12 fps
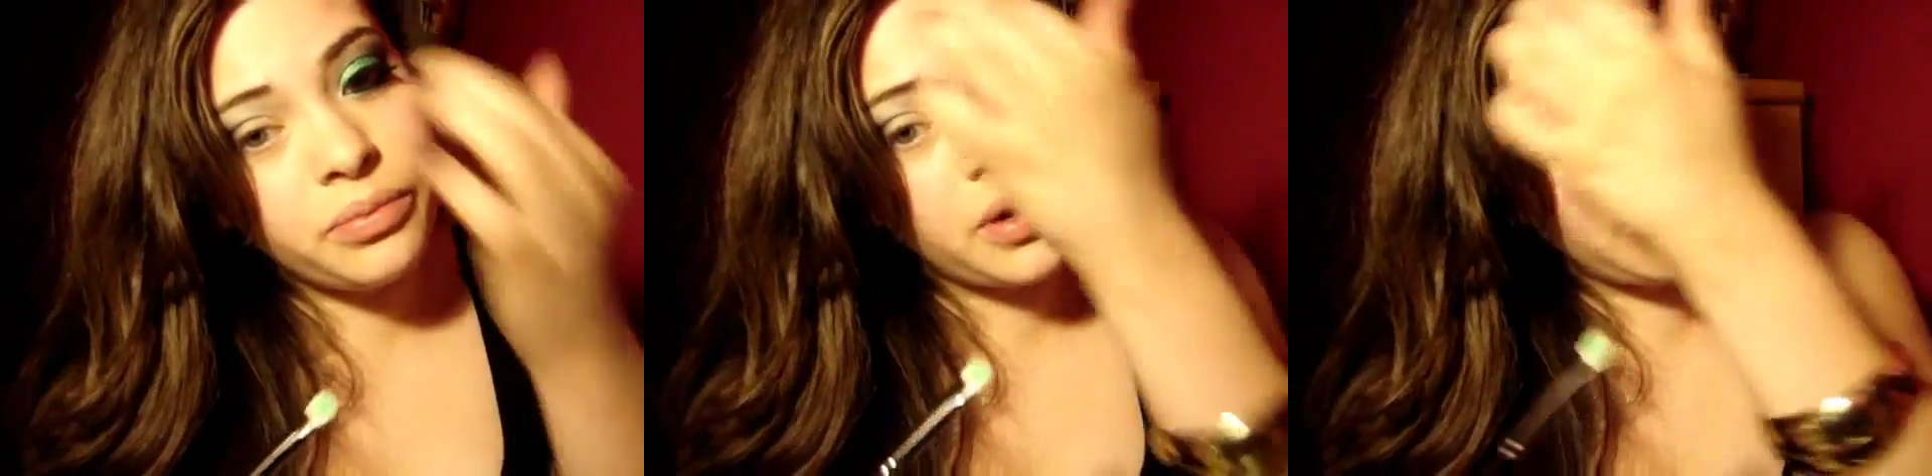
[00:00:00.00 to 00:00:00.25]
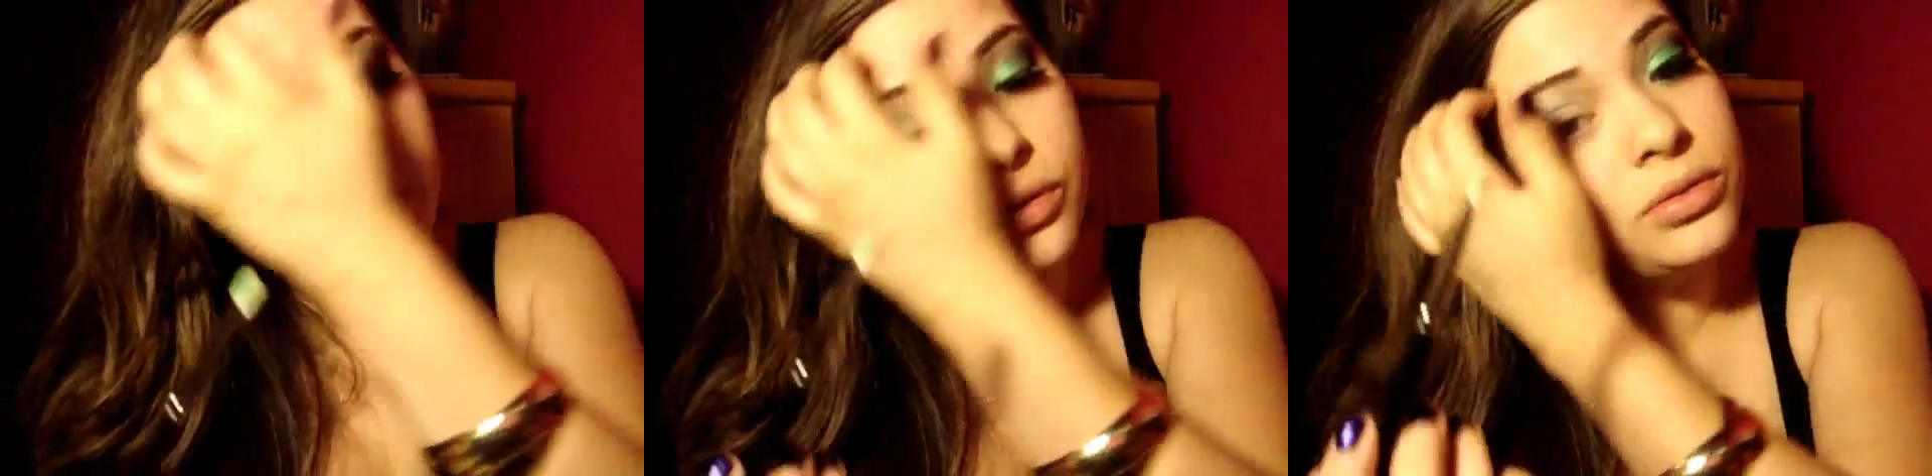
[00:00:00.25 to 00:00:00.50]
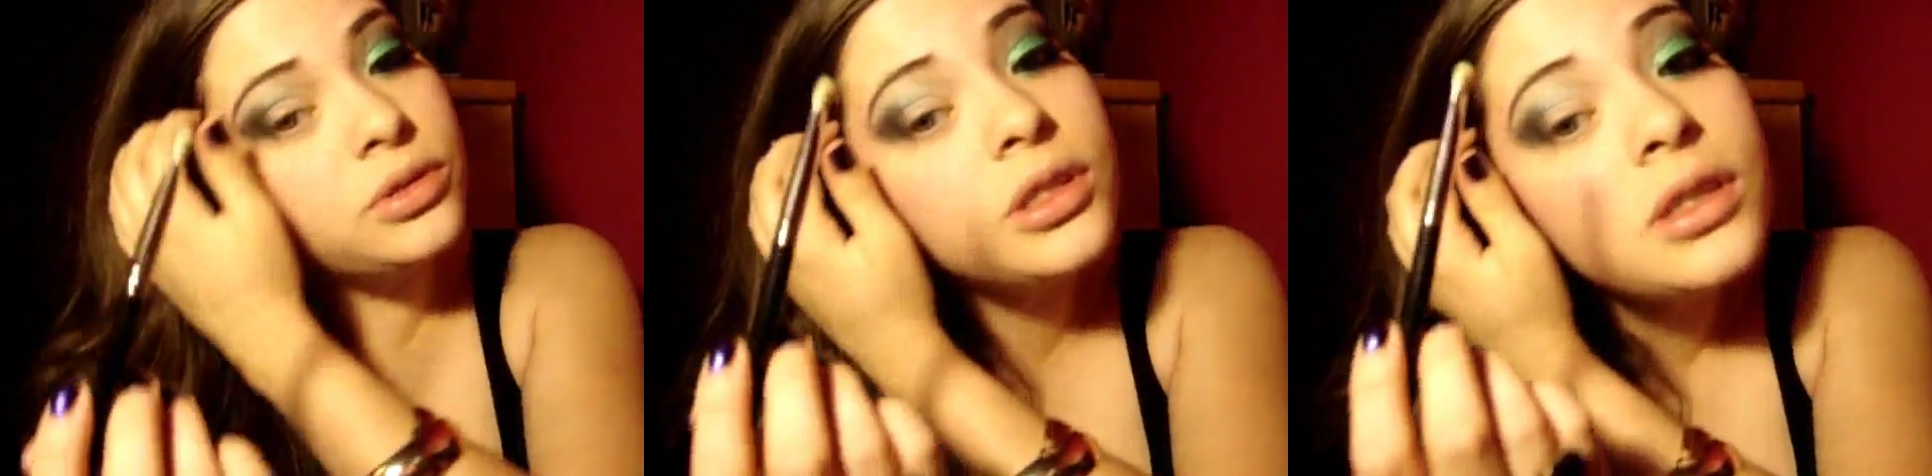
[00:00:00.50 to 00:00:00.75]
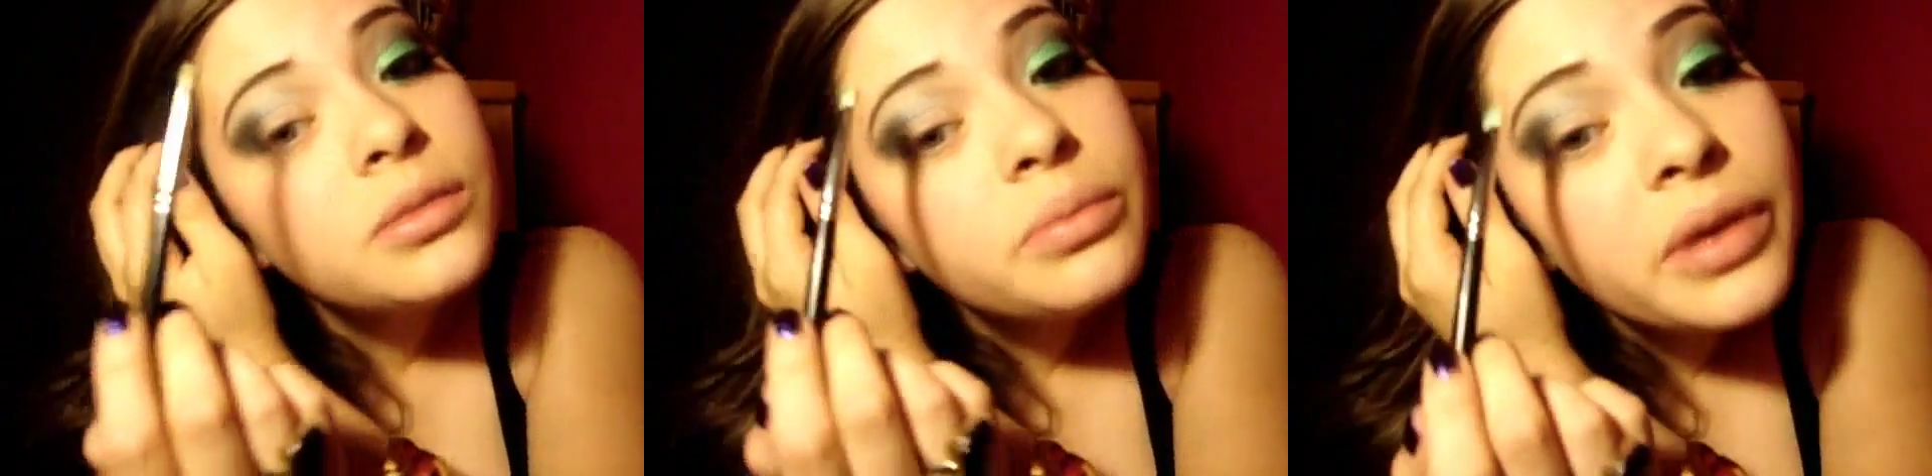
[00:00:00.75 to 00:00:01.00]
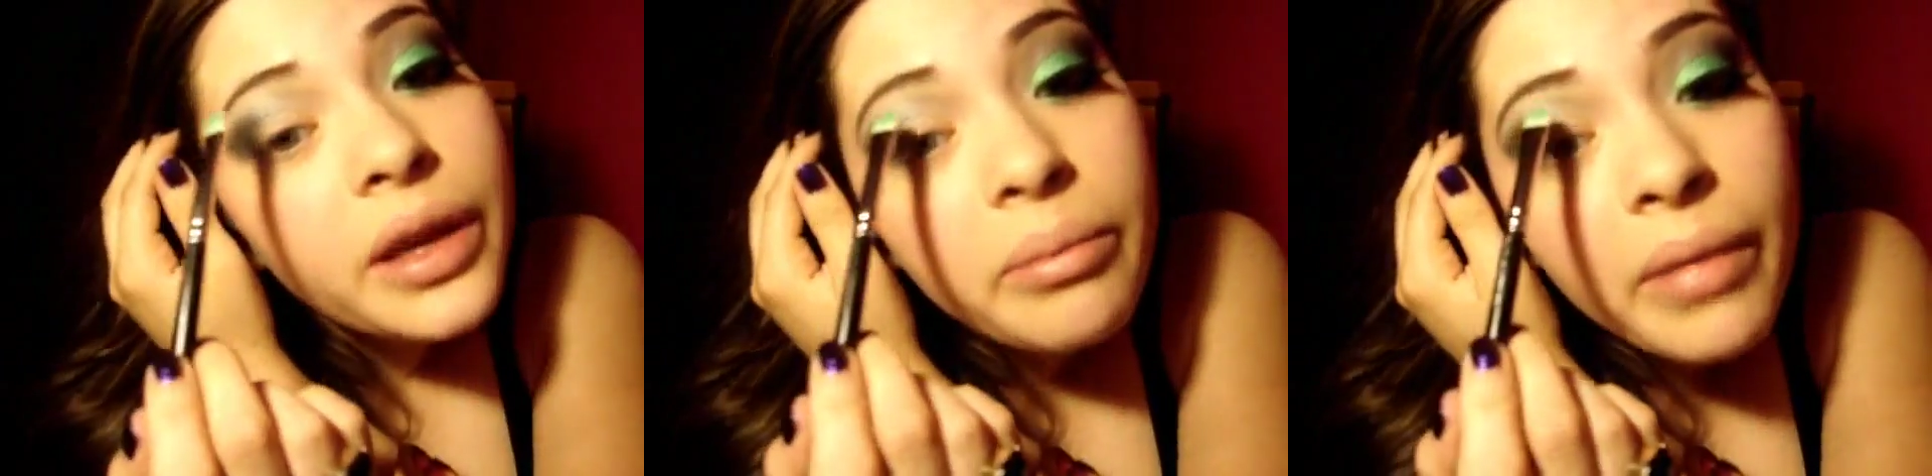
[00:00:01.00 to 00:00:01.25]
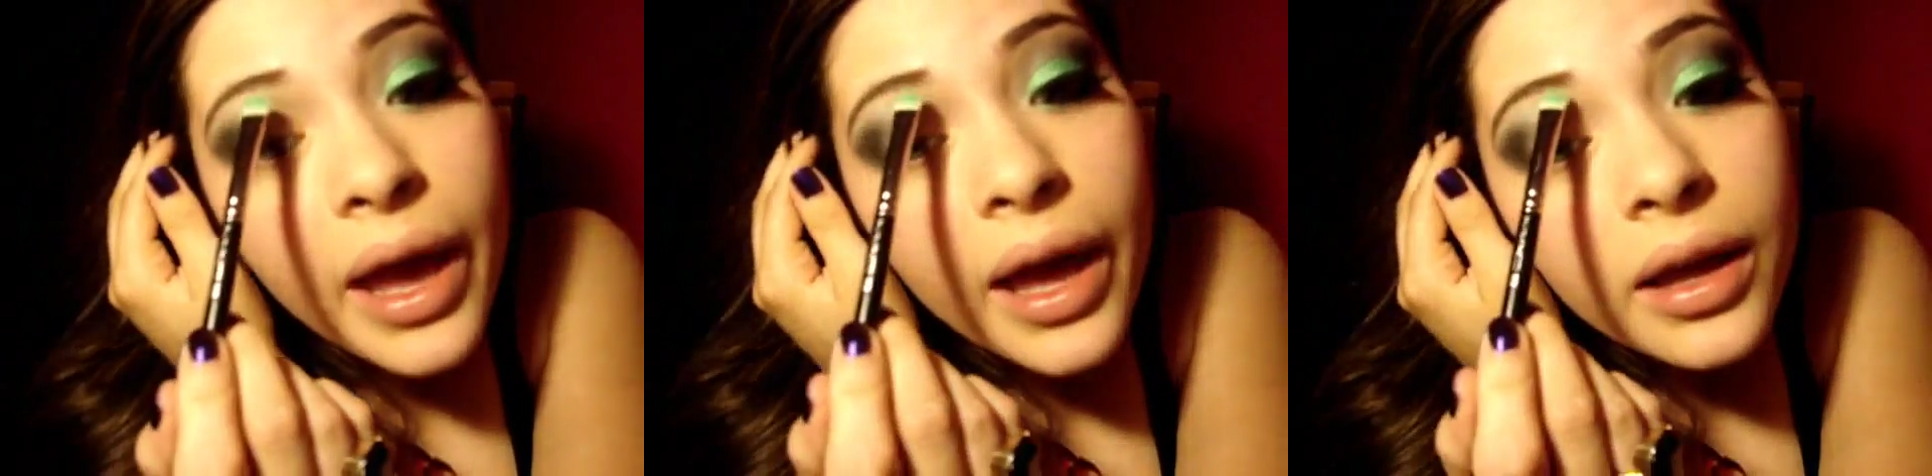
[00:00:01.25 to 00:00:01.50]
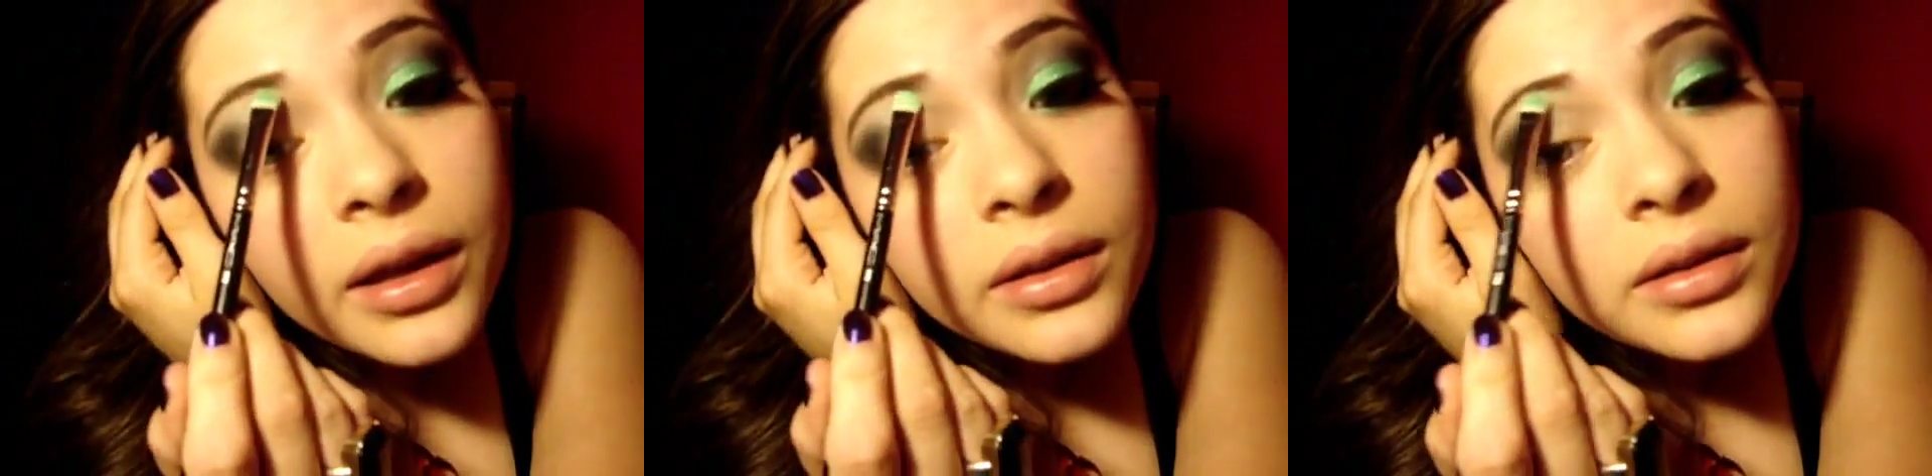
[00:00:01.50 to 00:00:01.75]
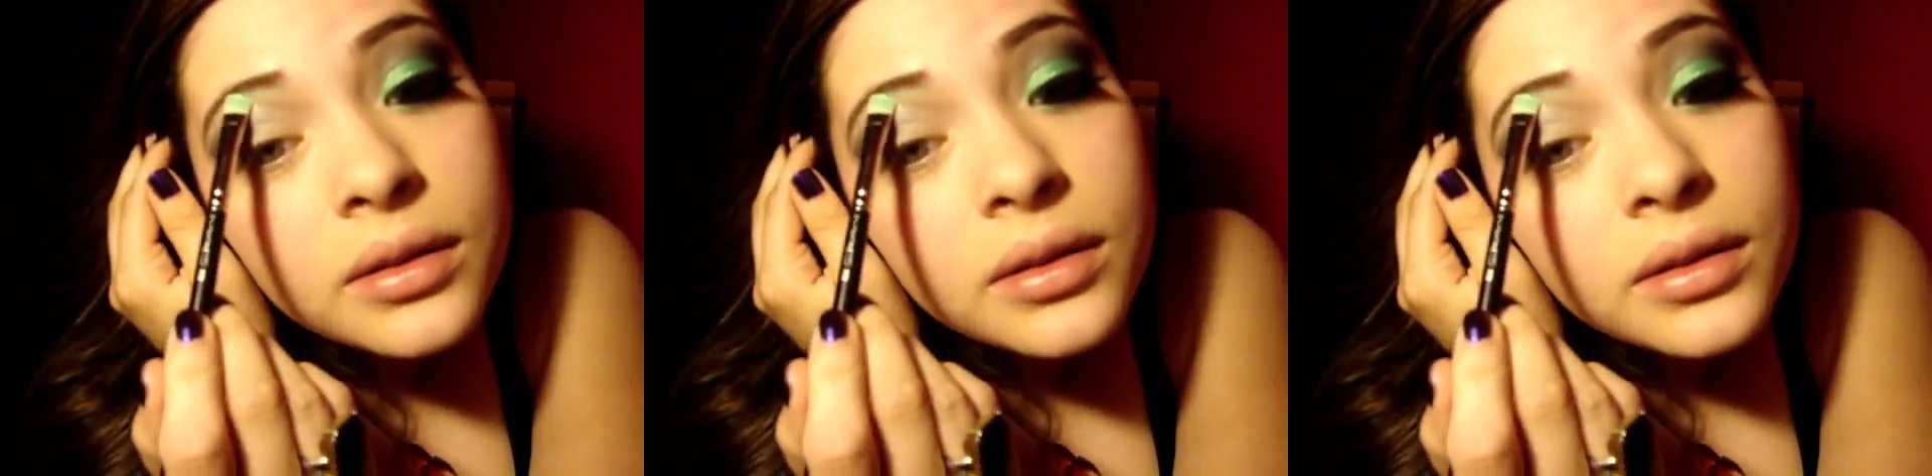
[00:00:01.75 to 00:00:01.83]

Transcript: brow bone to be matte.